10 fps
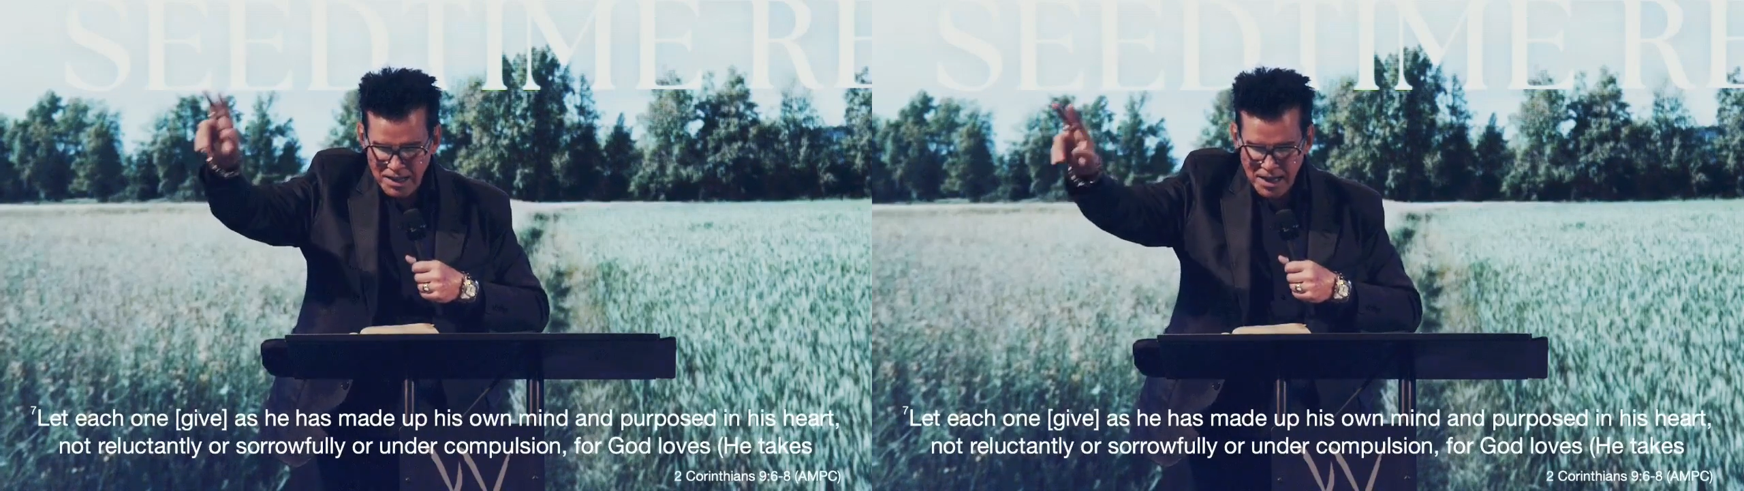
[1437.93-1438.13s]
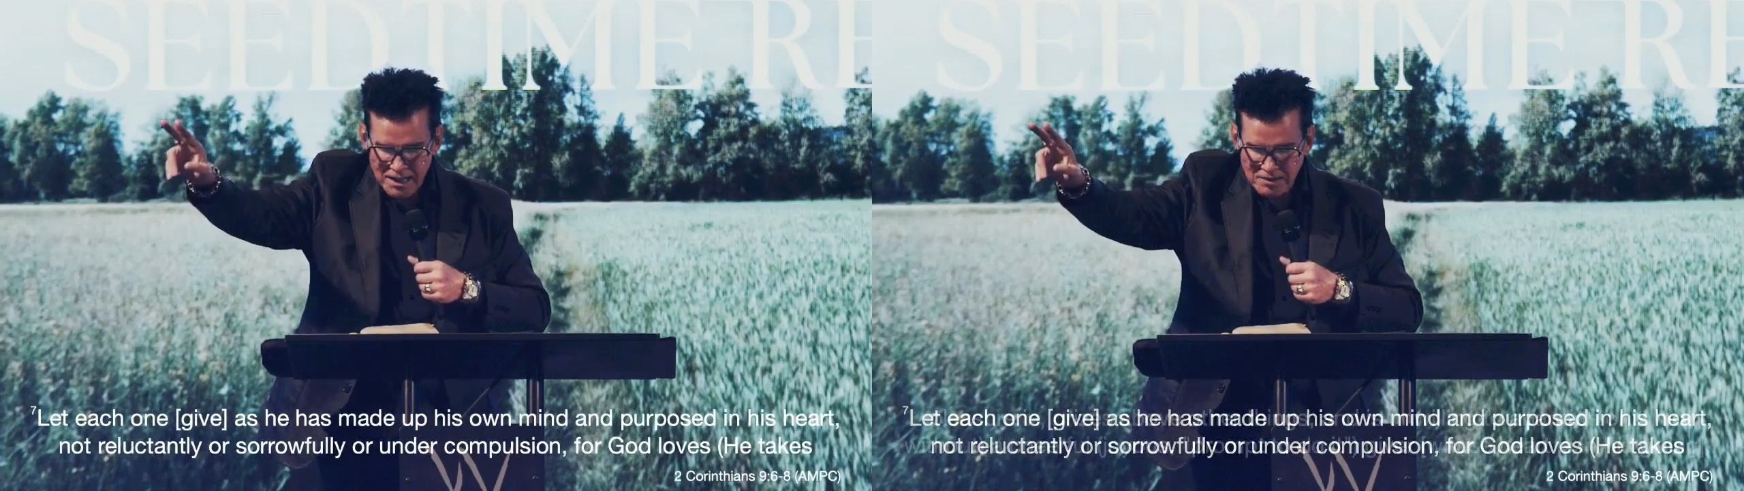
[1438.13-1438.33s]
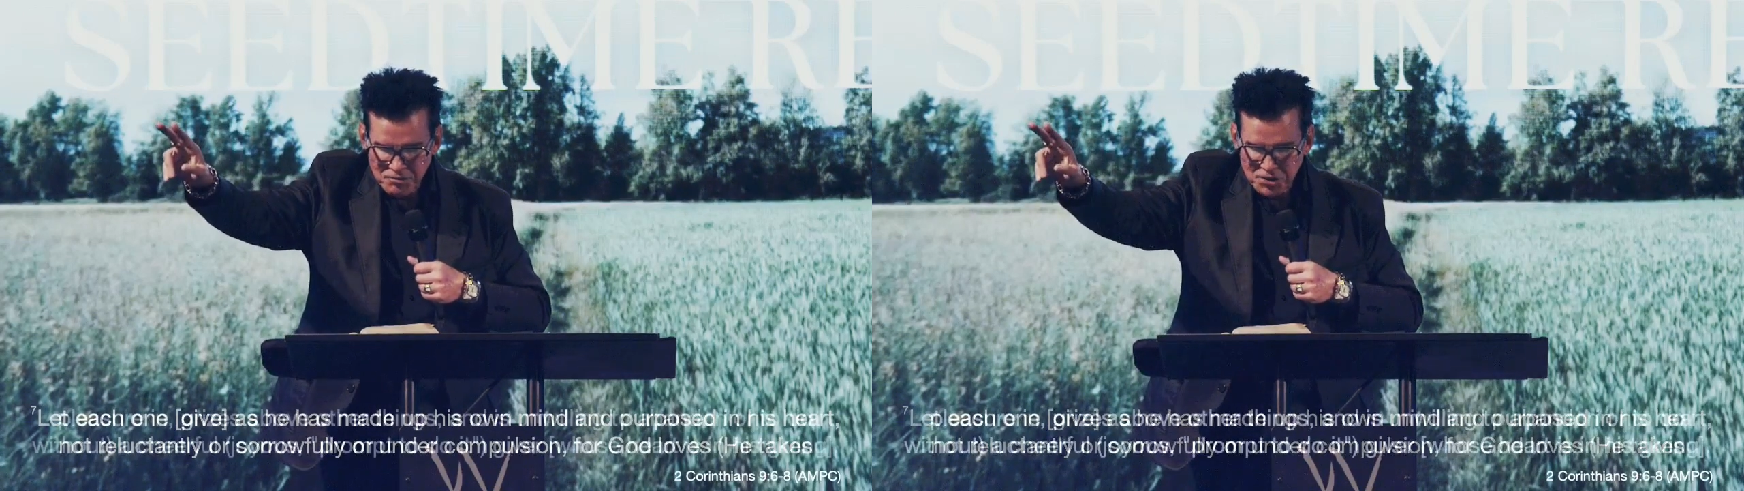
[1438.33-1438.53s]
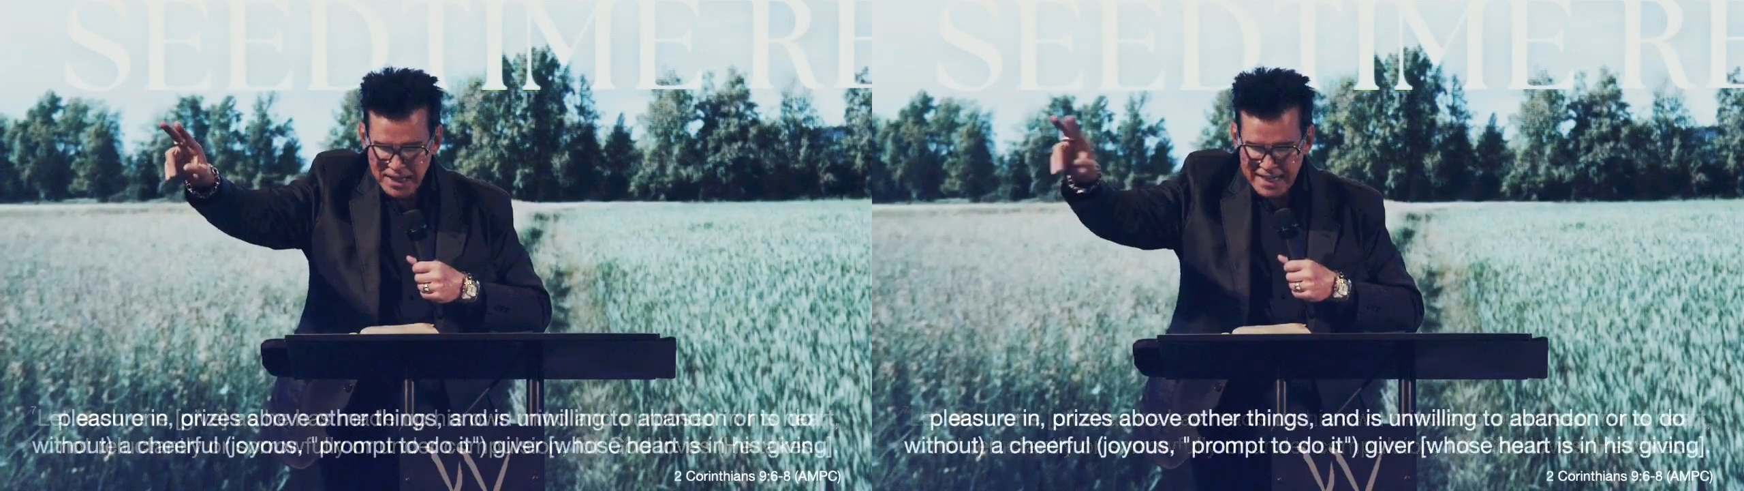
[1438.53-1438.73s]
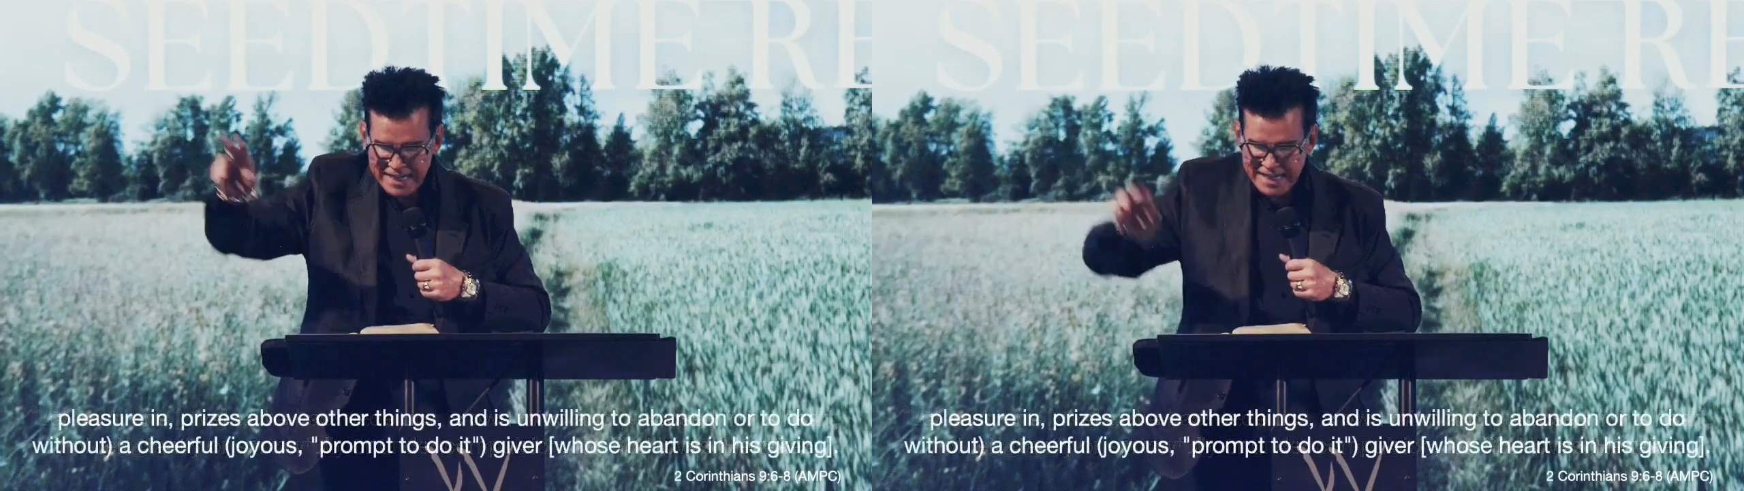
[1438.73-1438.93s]

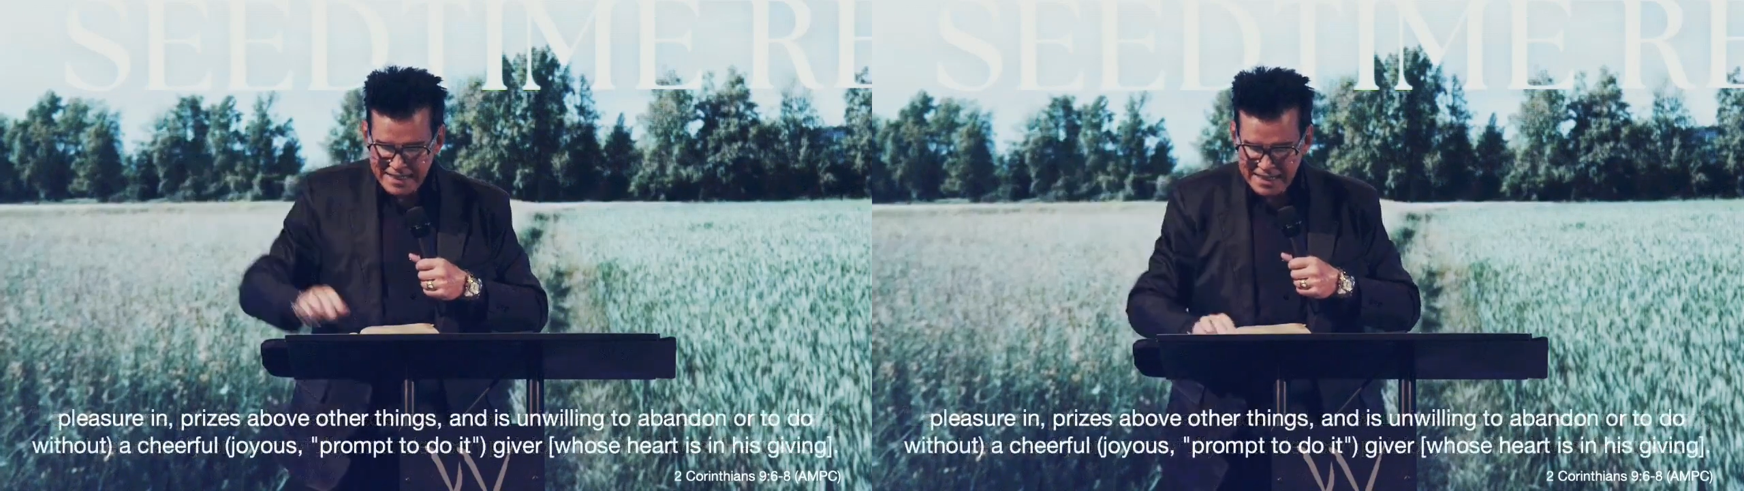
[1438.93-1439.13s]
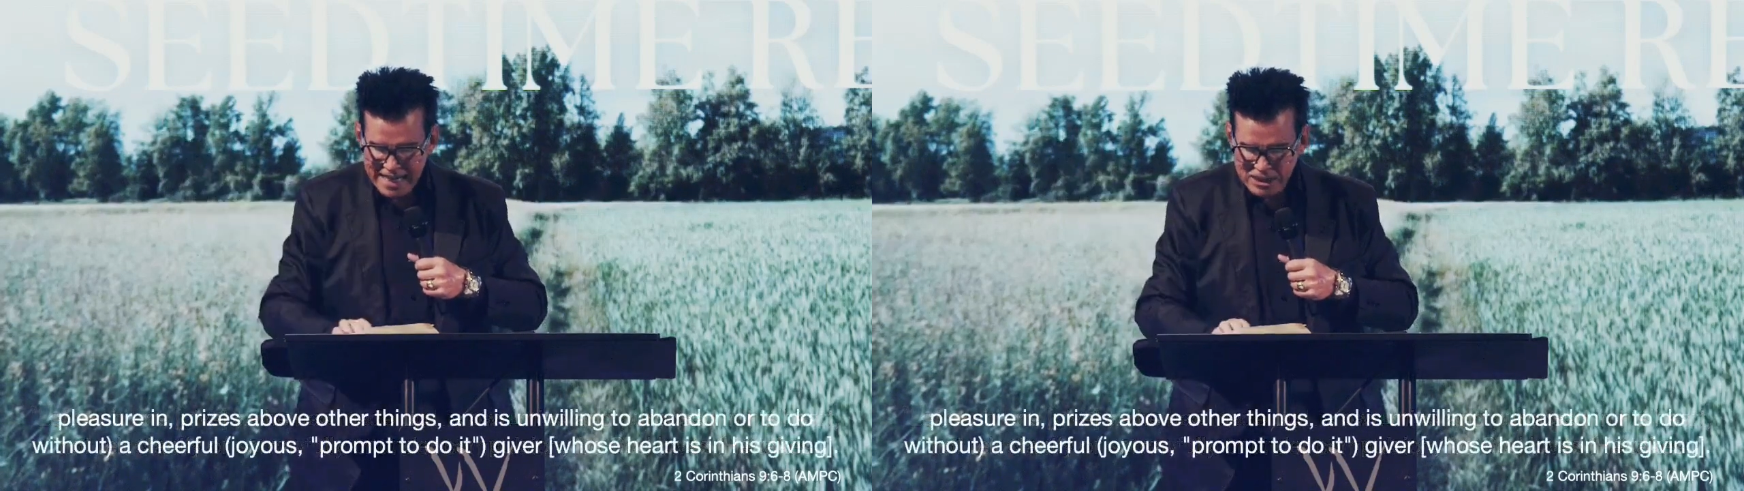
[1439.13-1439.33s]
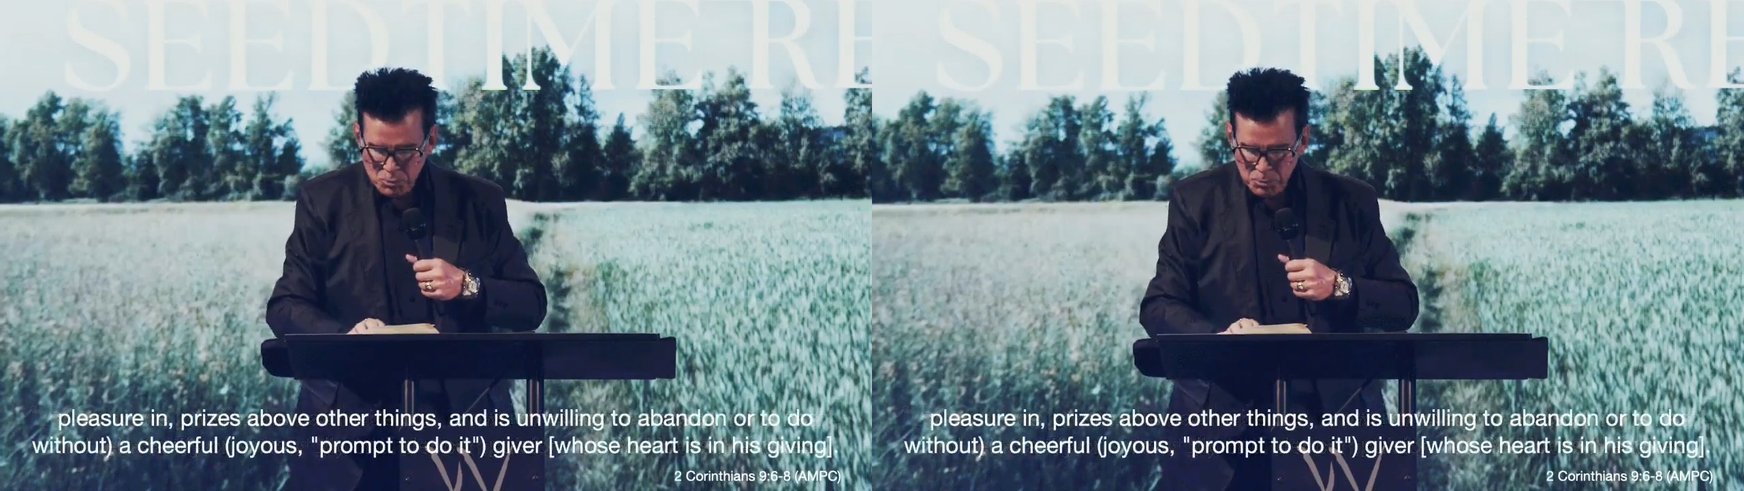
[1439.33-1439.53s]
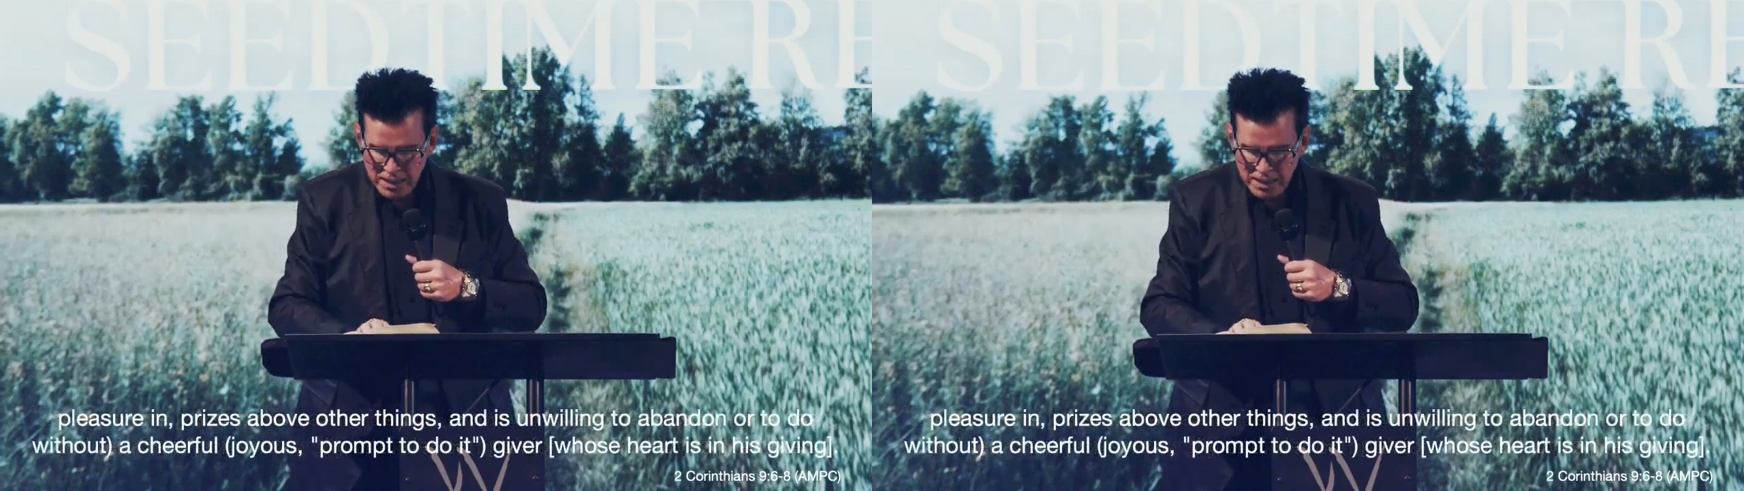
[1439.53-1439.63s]
loves, he takes